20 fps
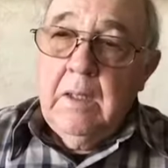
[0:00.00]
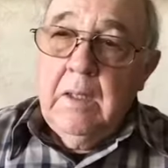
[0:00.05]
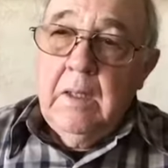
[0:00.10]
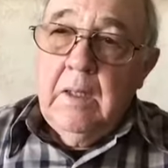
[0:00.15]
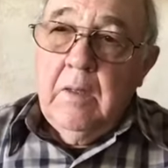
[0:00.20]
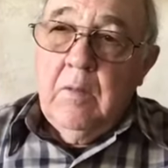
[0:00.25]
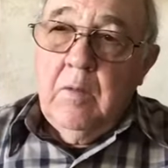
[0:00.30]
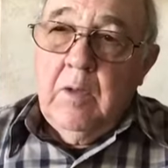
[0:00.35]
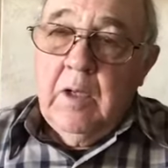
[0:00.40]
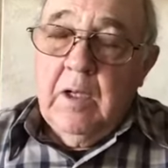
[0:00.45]

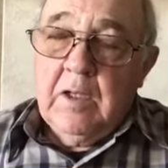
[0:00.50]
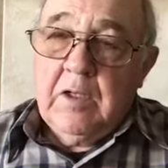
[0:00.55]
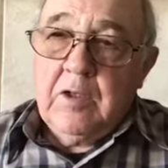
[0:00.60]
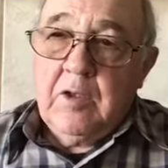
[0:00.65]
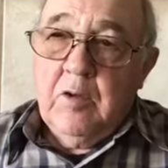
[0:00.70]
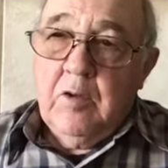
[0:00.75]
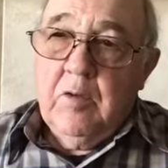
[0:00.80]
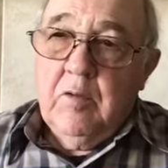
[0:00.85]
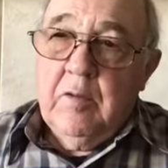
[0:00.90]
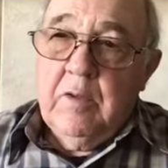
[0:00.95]
We
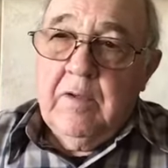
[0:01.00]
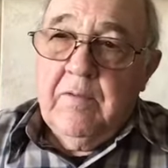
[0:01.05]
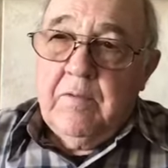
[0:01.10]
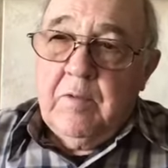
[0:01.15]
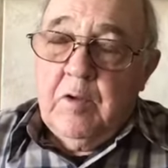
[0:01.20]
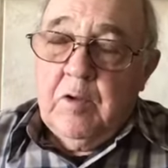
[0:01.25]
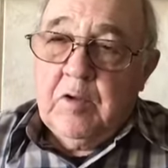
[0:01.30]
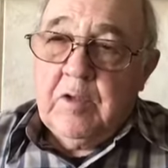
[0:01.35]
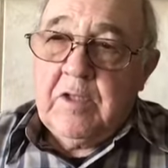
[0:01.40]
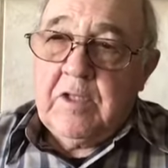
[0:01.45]
also, of
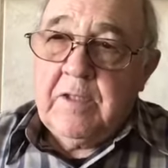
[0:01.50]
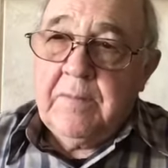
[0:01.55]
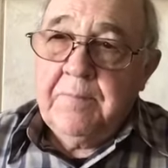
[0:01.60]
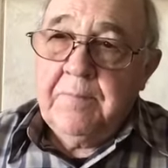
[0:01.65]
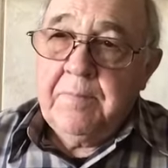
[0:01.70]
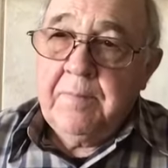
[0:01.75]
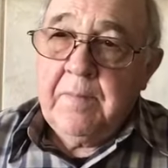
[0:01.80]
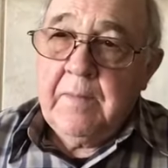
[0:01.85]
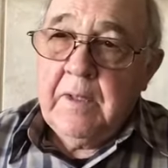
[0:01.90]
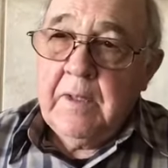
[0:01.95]
course,
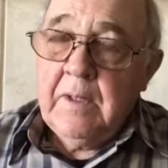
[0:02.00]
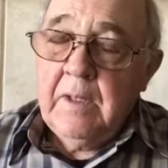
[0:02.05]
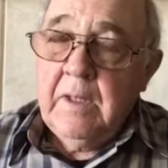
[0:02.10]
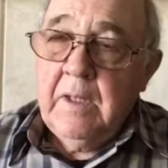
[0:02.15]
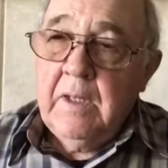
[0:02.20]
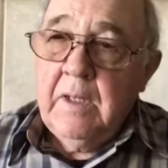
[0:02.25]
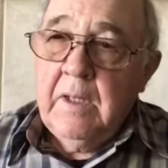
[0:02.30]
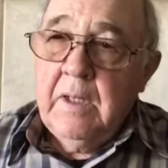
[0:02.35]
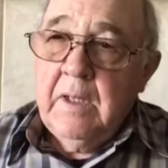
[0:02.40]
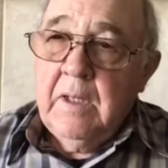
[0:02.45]

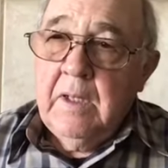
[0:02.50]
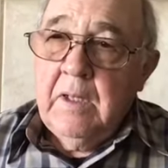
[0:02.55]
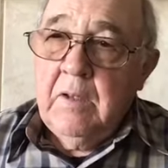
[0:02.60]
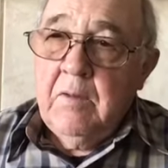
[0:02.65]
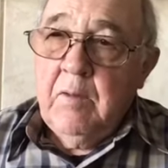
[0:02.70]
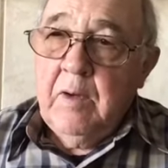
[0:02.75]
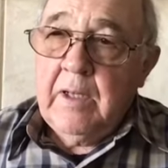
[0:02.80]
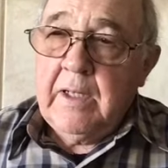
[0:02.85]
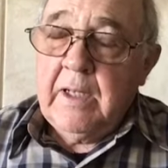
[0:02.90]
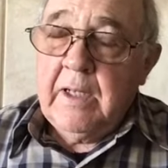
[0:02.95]

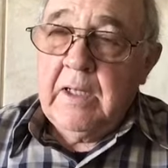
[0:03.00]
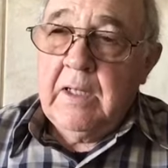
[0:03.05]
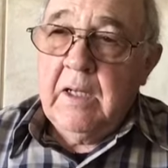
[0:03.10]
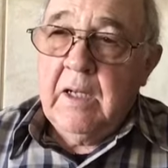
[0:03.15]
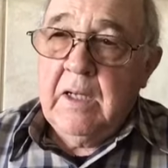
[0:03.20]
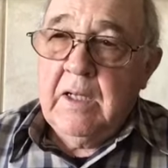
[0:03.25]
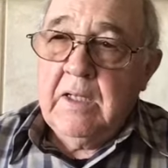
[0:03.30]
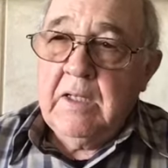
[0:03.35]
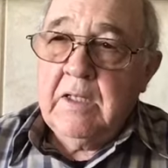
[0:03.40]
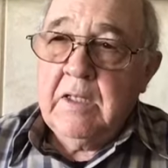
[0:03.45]

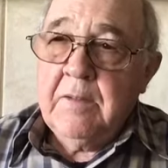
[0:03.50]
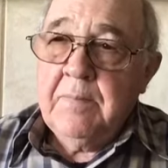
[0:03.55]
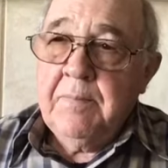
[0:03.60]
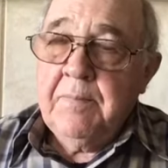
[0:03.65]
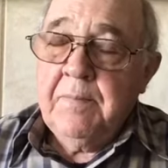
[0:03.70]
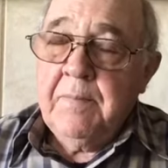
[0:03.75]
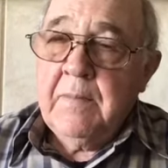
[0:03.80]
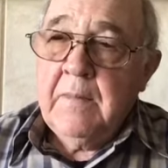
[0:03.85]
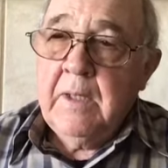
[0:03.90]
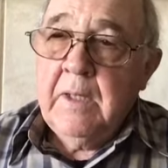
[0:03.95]
recognize
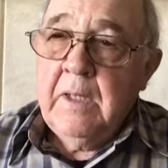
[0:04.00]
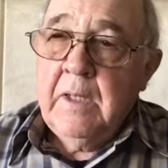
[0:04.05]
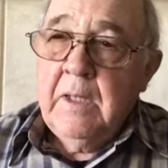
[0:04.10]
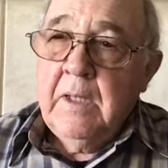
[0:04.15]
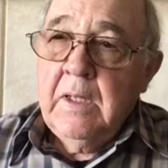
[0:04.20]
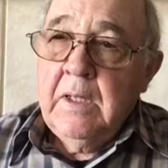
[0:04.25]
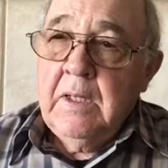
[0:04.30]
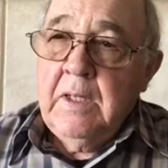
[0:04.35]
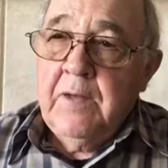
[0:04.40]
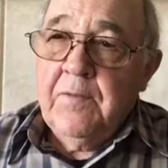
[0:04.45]

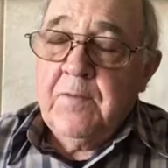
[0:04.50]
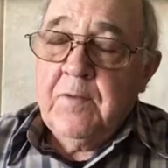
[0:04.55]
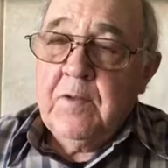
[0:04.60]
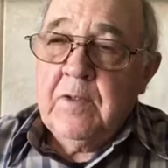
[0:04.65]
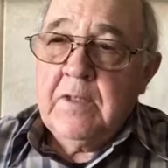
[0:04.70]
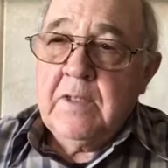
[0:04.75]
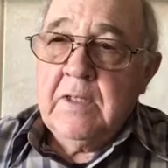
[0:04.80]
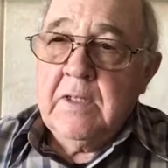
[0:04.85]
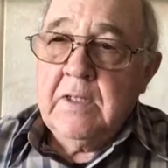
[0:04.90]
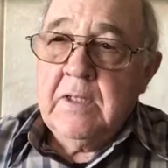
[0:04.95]

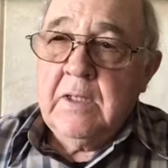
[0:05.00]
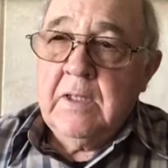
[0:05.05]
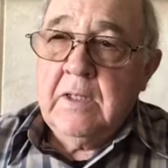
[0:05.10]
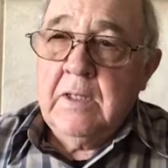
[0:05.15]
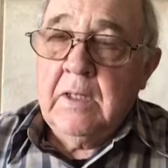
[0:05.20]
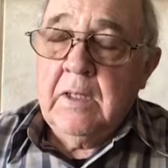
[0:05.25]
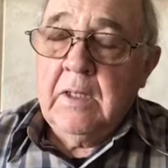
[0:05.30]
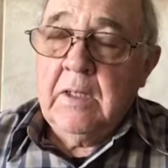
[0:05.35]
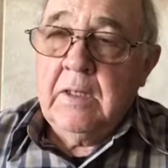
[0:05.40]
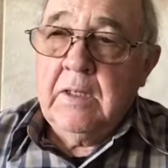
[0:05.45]
differences in
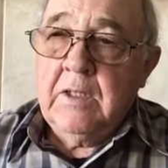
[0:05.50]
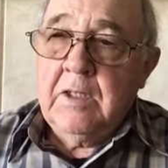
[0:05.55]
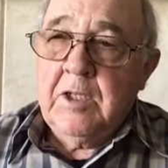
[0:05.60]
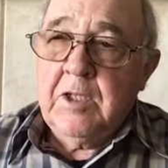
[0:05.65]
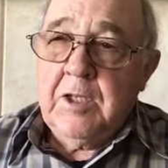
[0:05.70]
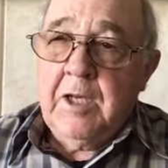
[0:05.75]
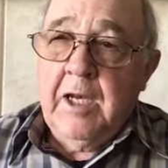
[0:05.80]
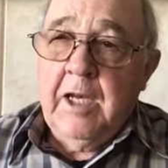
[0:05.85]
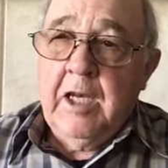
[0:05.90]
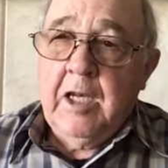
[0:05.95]
the
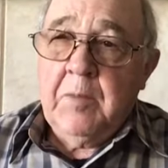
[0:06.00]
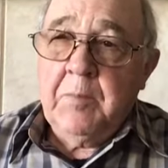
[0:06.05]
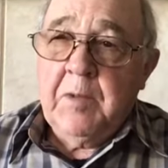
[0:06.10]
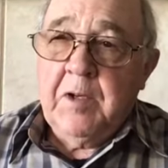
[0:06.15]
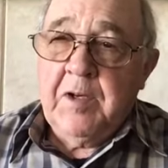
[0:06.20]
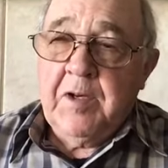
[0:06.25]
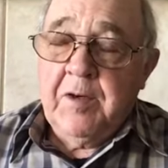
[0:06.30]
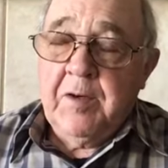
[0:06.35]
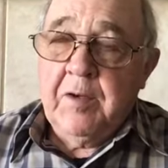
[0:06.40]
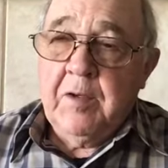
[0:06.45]
genetic
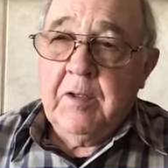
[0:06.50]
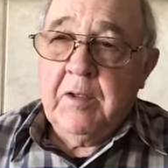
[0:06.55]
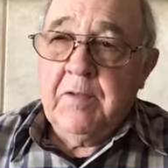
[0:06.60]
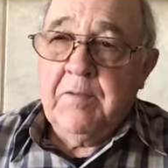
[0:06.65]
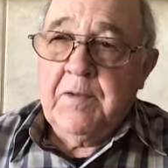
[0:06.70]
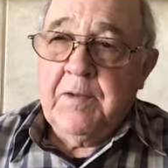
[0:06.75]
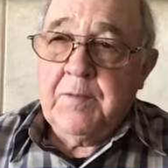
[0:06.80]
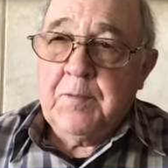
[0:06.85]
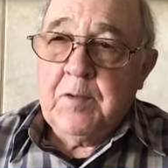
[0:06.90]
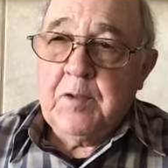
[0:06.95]
material of
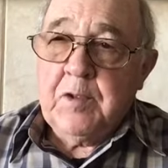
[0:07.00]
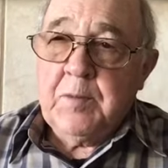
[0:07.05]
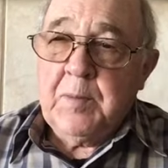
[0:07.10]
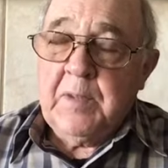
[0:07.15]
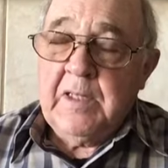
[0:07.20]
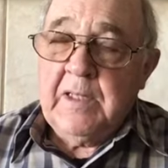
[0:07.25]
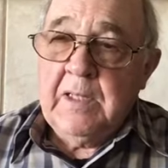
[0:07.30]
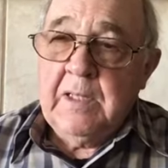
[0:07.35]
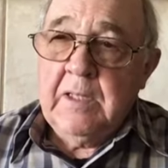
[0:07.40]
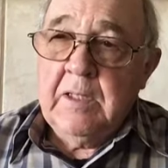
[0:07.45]
different
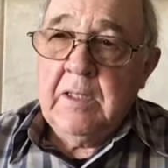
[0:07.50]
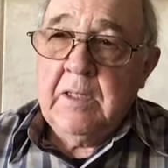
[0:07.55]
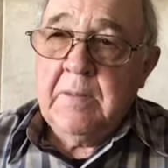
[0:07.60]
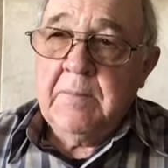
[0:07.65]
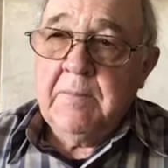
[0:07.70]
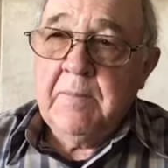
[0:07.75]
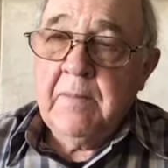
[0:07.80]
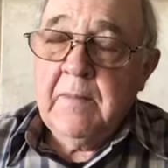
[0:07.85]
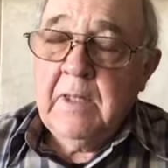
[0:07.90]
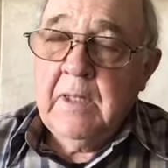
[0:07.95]
species,
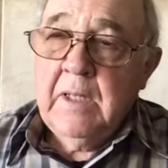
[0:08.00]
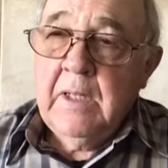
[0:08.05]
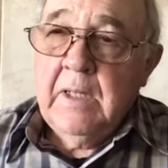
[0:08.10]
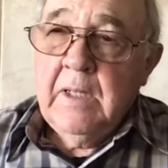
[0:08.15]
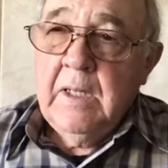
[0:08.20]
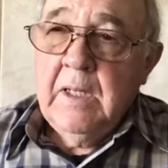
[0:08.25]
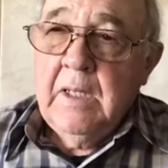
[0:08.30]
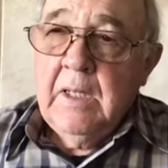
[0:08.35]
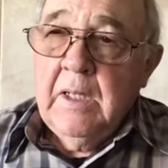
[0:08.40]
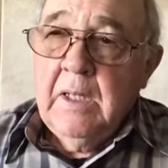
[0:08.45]

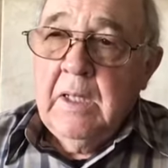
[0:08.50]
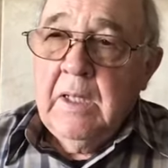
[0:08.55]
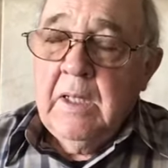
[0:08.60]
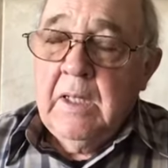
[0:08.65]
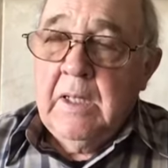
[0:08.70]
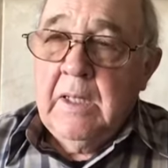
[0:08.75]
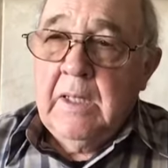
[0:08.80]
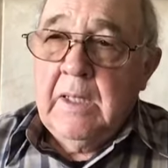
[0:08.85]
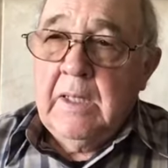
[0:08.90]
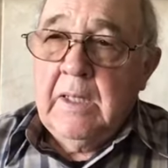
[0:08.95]

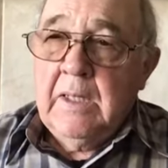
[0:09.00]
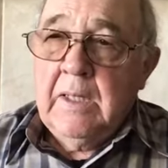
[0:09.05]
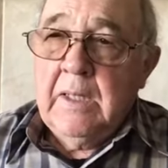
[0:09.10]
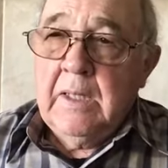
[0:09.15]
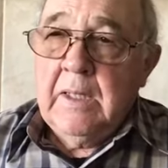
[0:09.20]
and